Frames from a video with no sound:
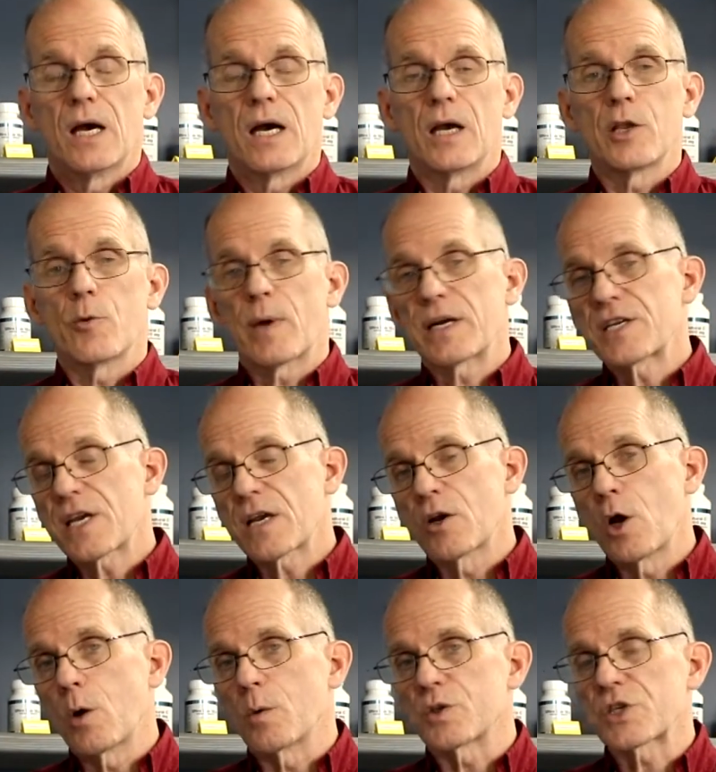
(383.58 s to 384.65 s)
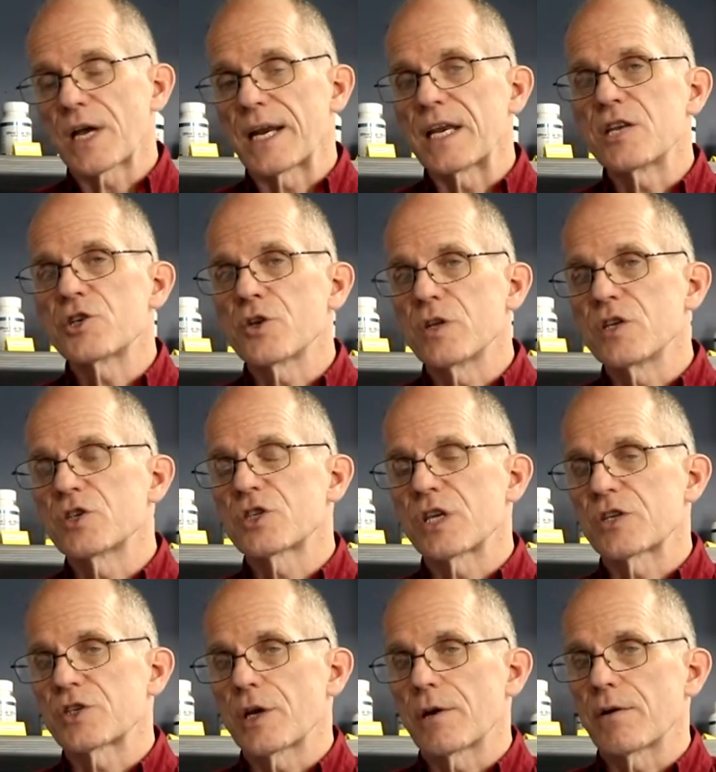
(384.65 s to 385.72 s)
You want to take notes on each of these
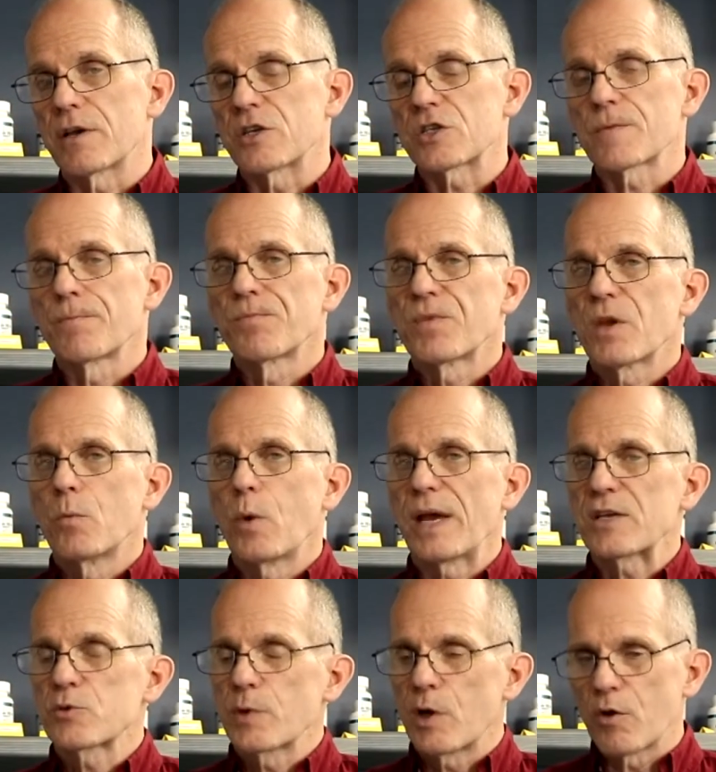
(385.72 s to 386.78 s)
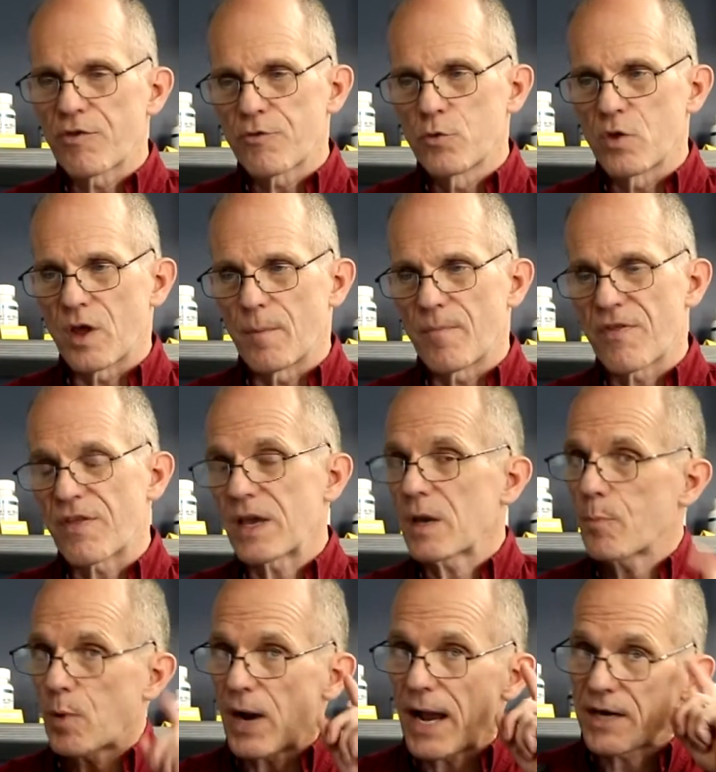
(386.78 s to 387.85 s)
6 areas. As we go through them, think
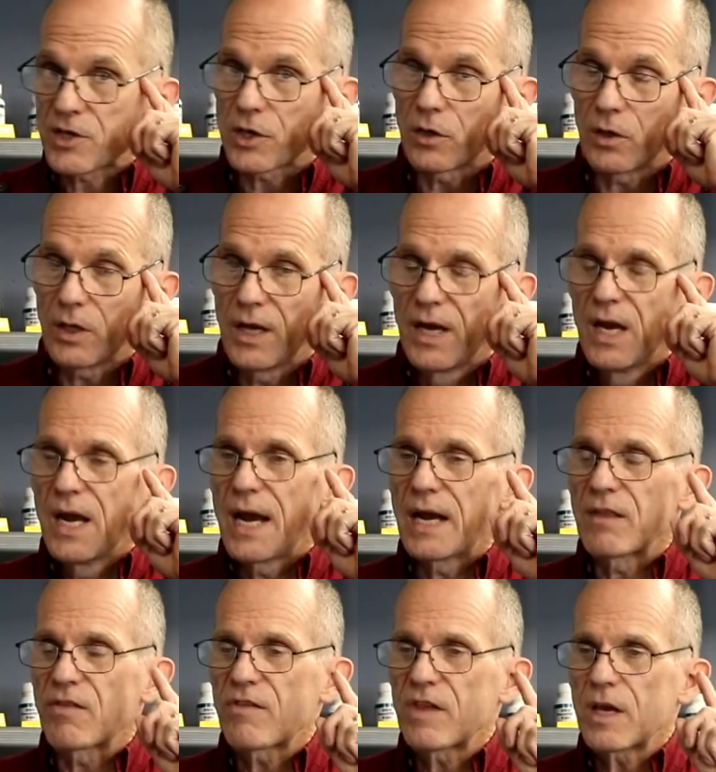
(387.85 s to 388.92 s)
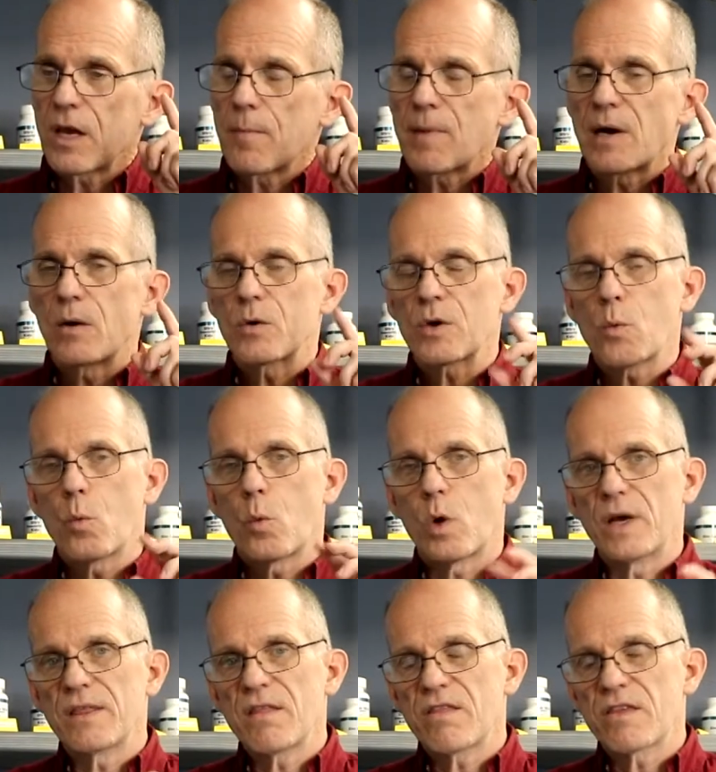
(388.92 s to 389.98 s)
practical and think about
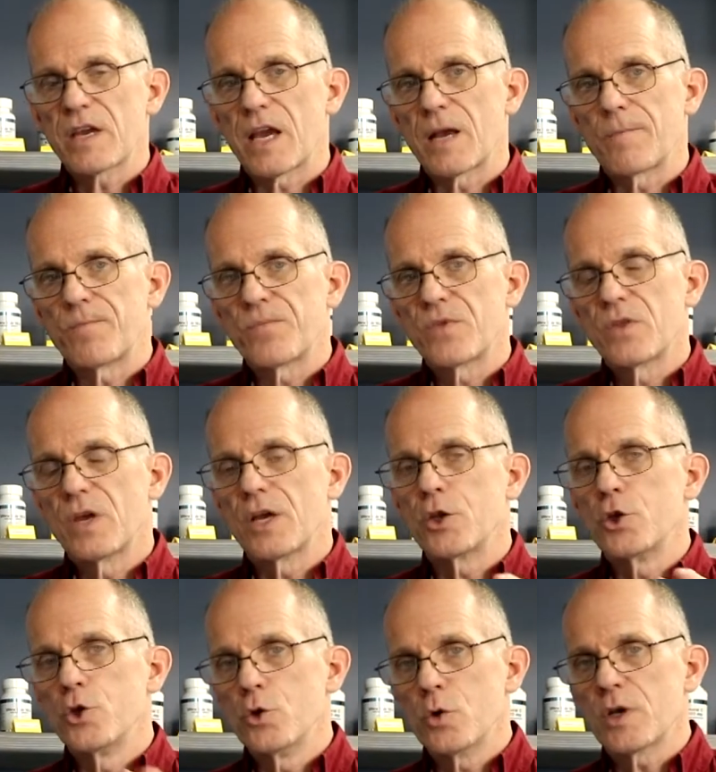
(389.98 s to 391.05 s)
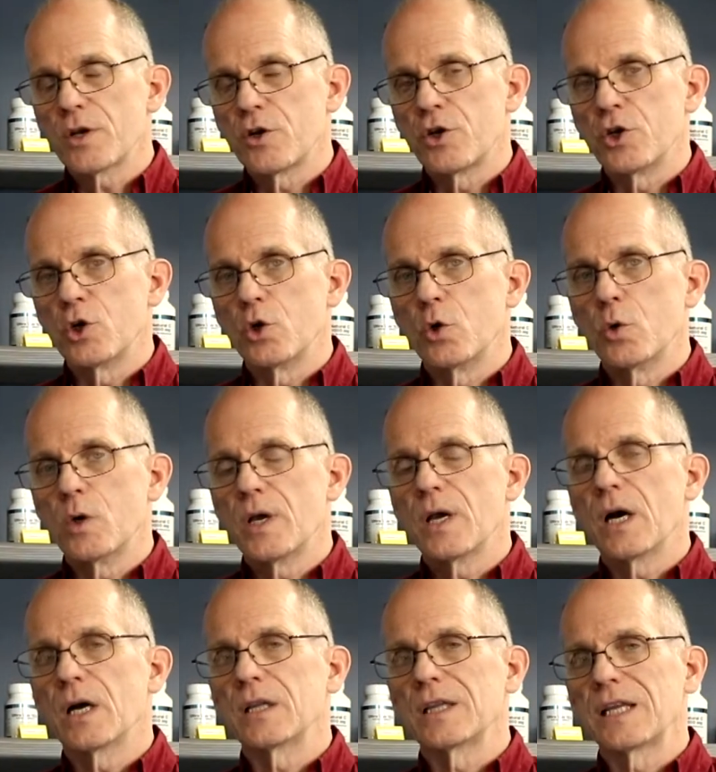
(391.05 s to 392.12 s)
one thing that you can do
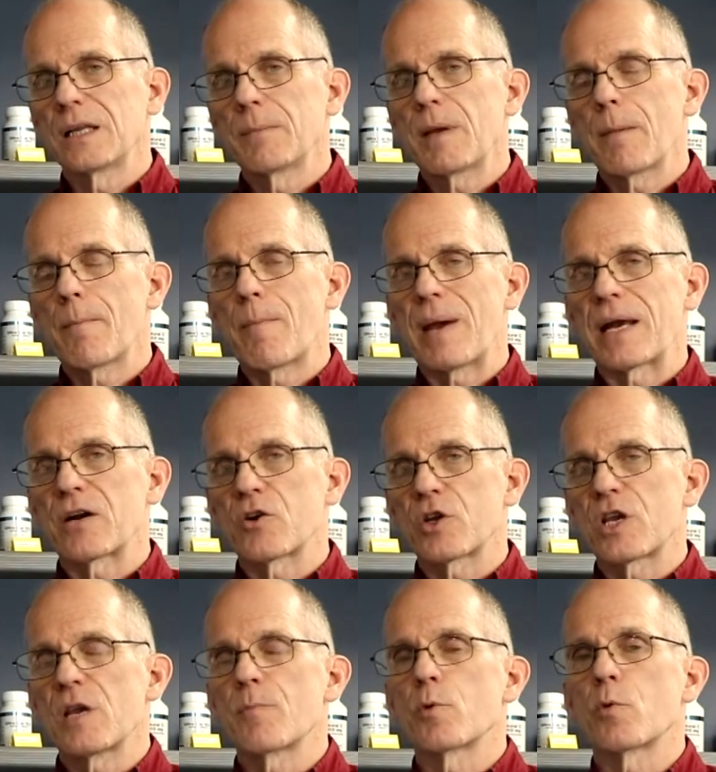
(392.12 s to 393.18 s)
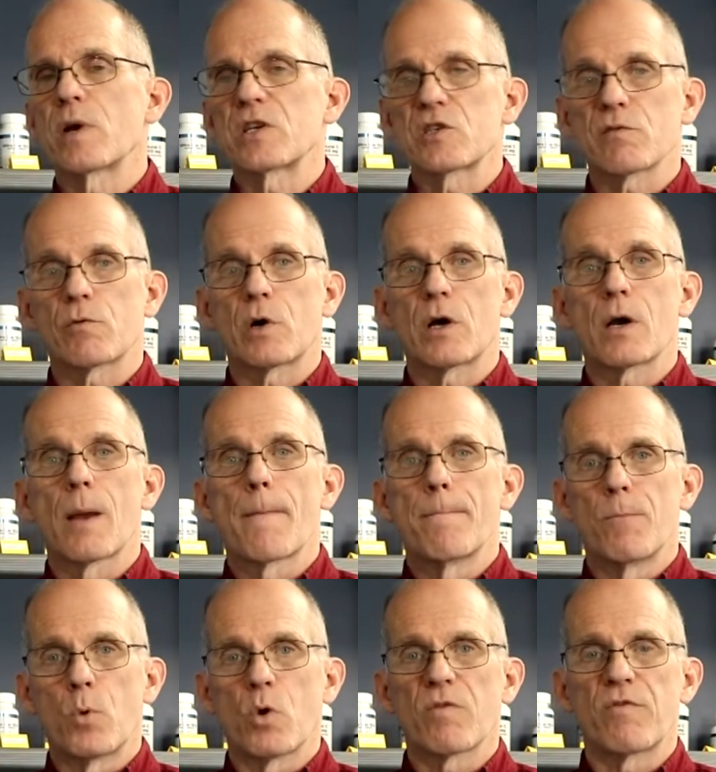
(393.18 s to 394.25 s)
a little bit better to keep your reservoir
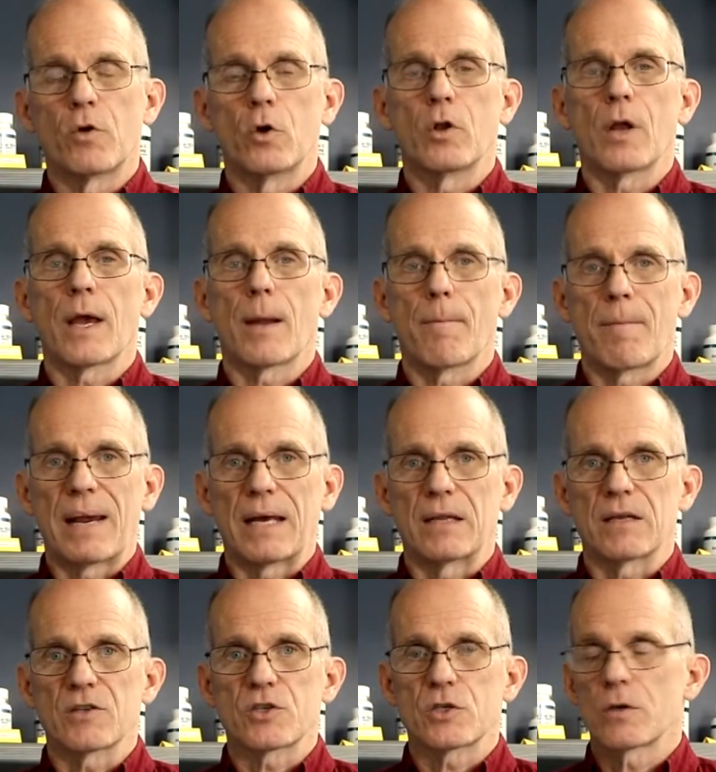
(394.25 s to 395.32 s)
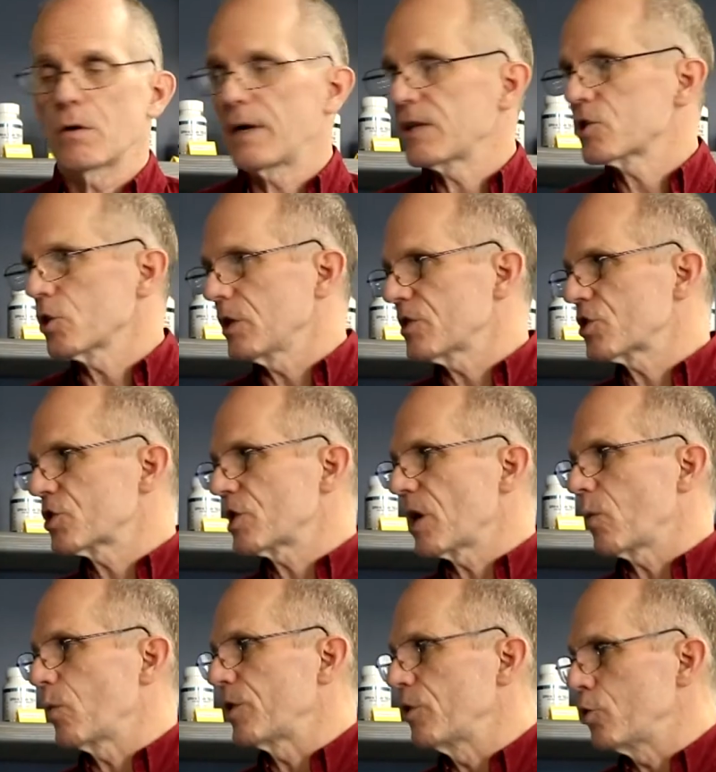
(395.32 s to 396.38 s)
more full and balanced. All right, so let's start
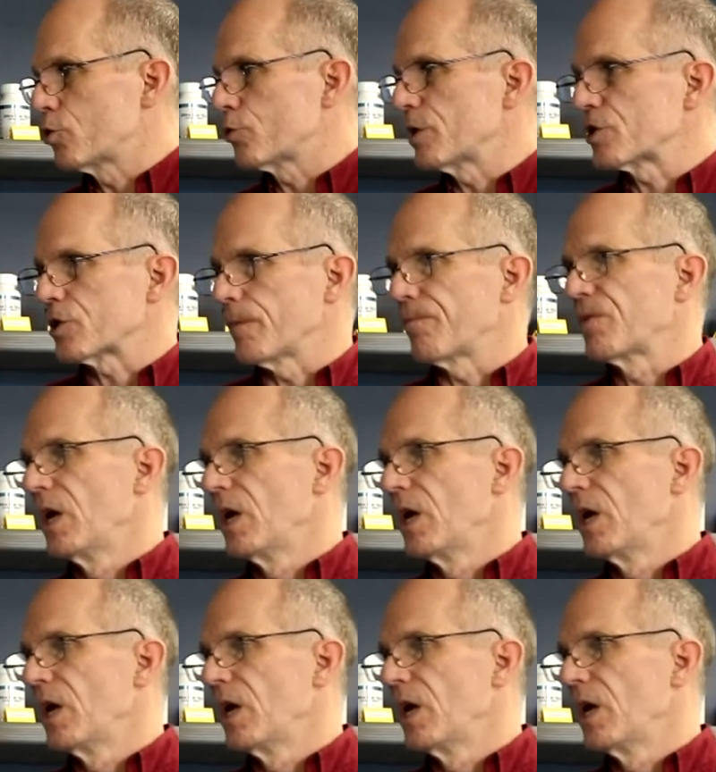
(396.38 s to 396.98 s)
with nutrition.